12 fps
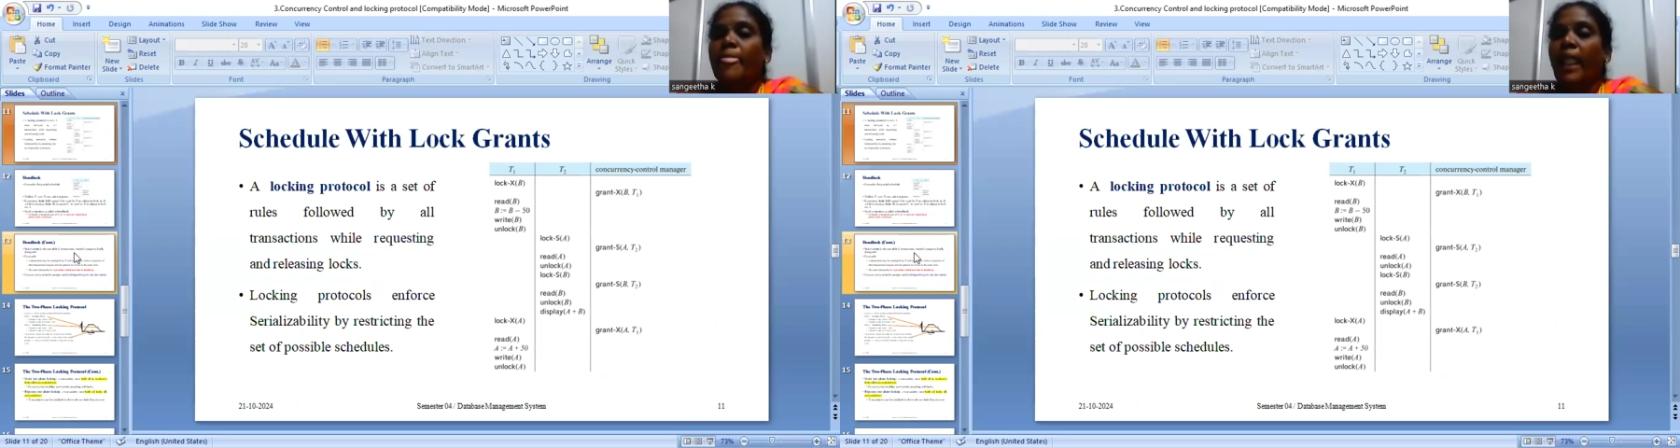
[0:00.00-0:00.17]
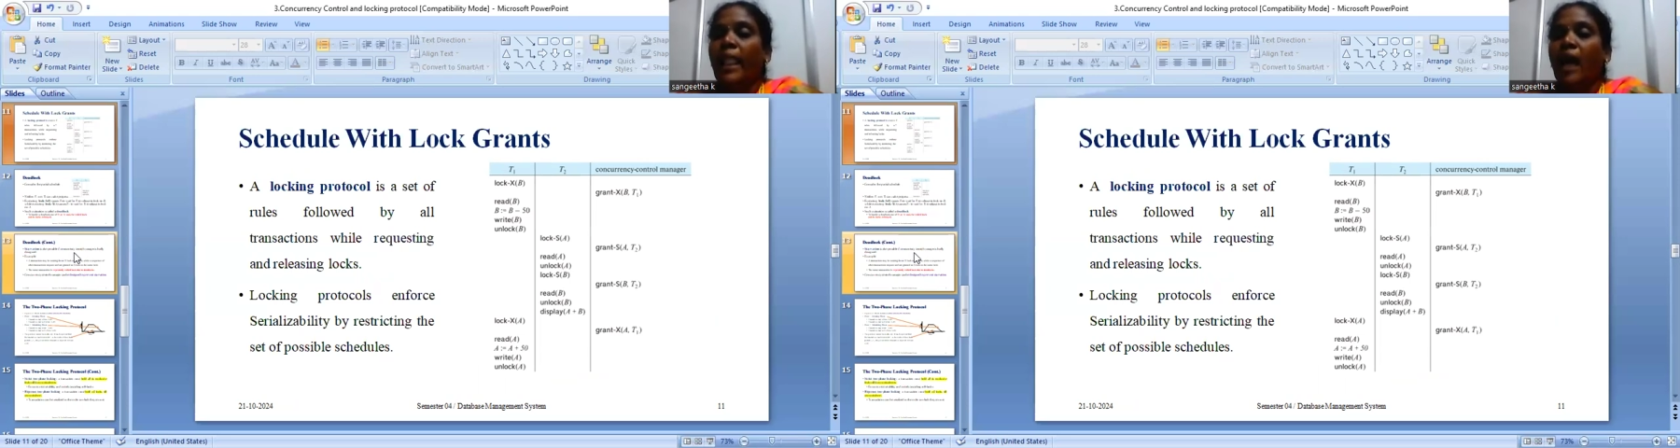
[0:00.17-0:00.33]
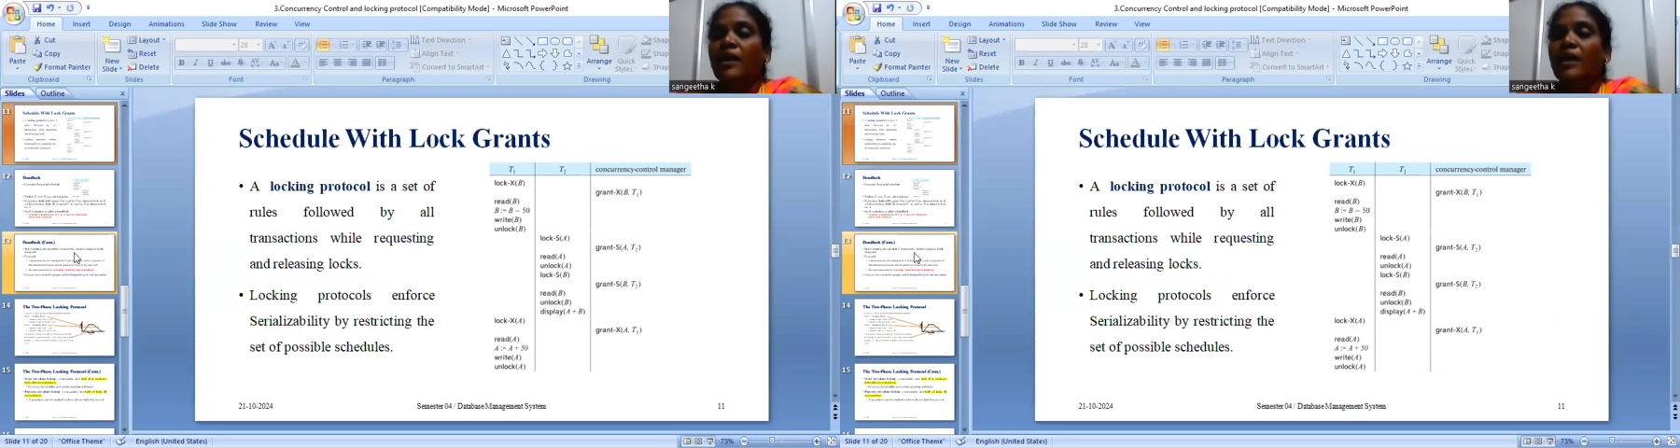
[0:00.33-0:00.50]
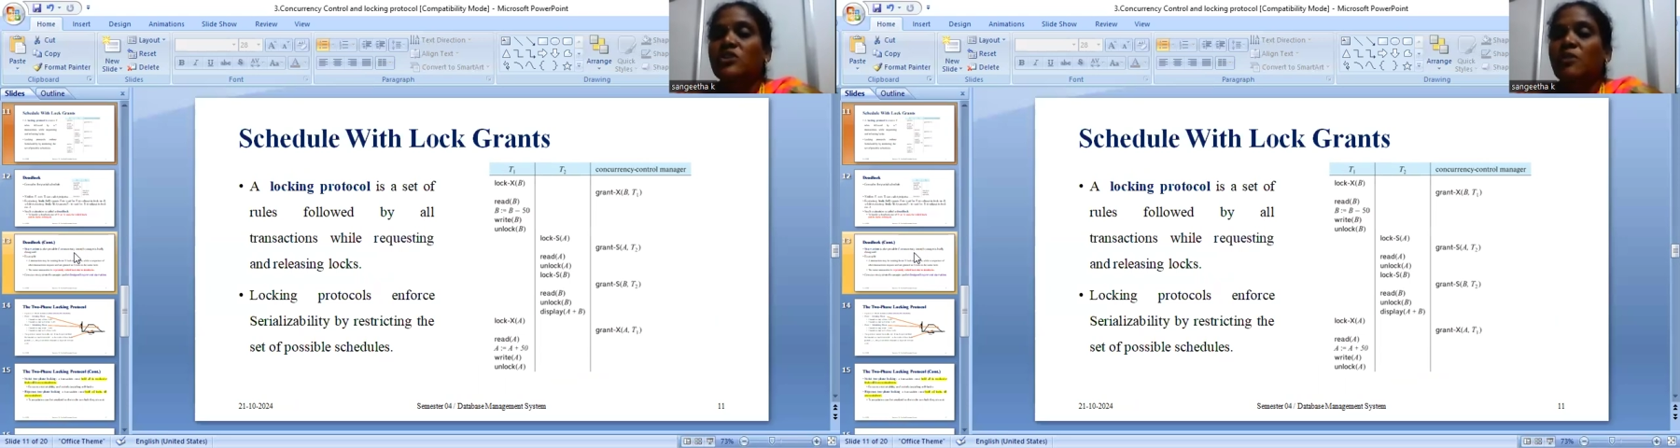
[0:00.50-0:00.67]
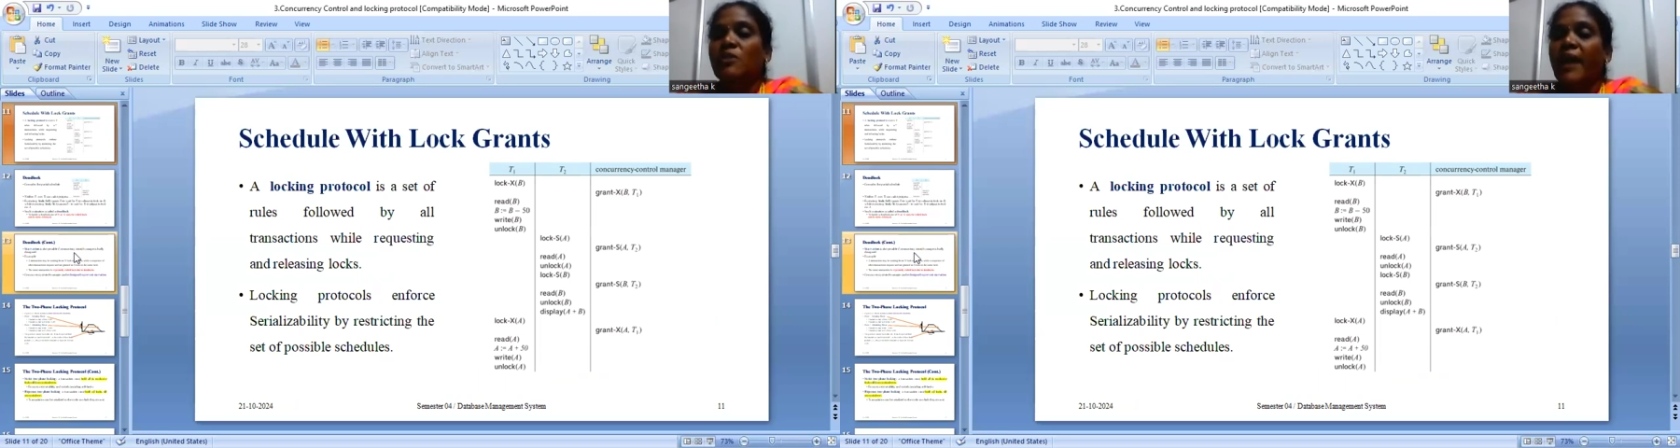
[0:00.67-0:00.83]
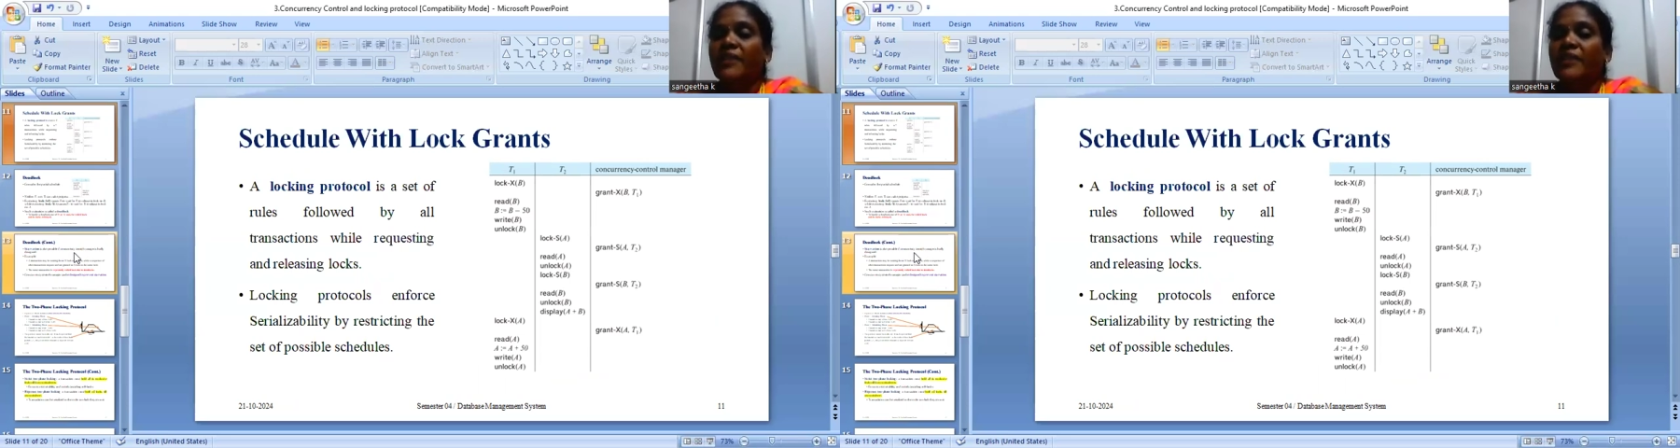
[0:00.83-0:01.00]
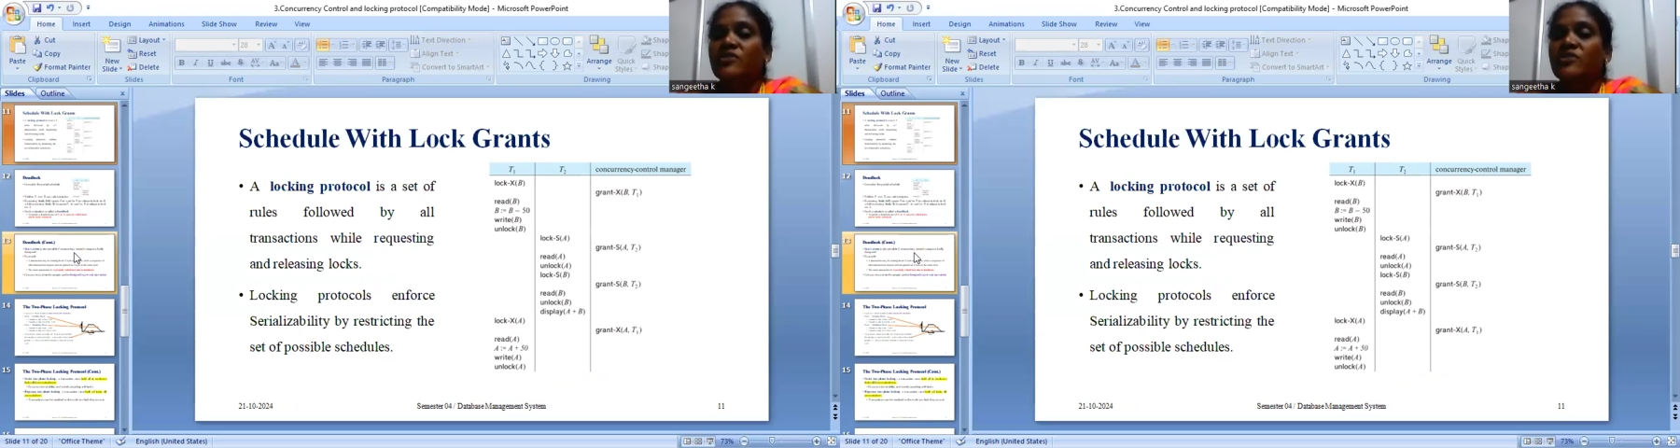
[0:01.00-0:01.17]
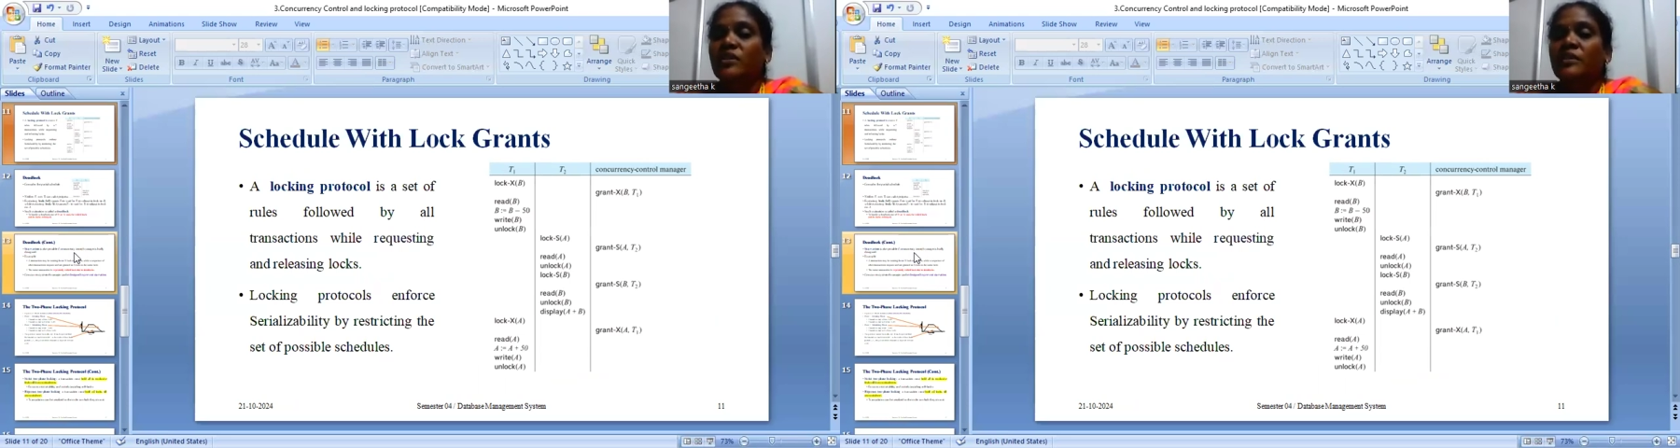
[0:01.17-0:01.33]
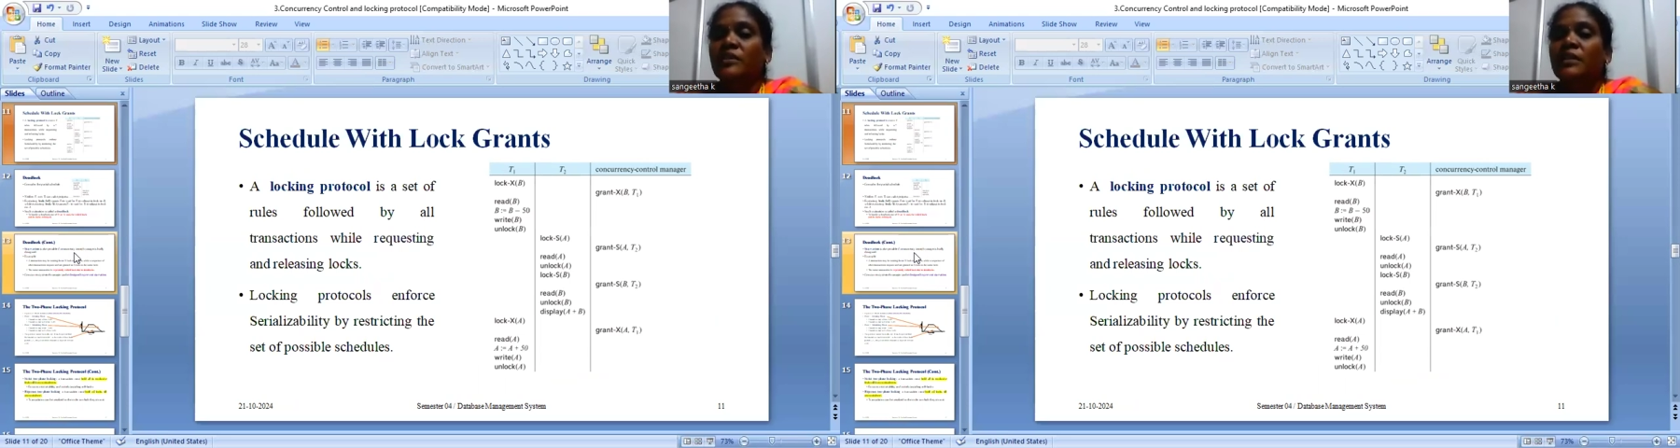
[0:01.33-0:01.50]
the lock control manager,